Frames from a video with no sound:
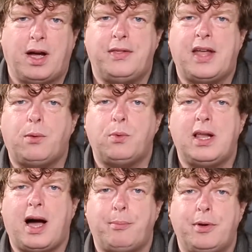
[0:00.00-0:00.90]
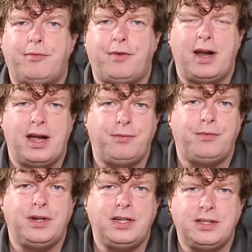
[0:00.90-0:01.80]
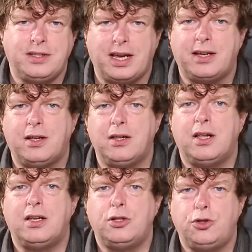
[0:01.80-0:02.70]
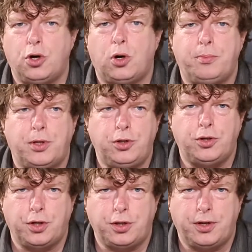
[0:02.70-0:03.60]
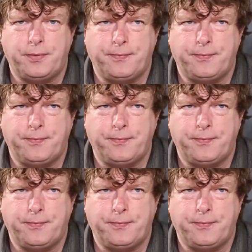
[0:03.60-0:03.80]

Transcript: And that will happen for every single job that you do.